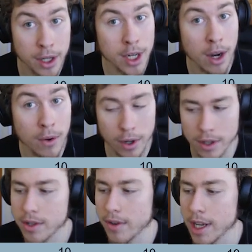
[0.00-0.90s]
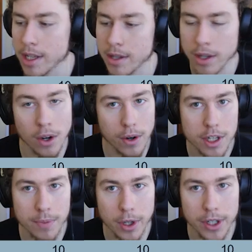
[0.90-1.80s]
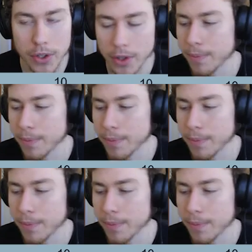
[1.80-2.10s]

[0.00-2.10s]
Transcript: shackle constraints that correspond to them.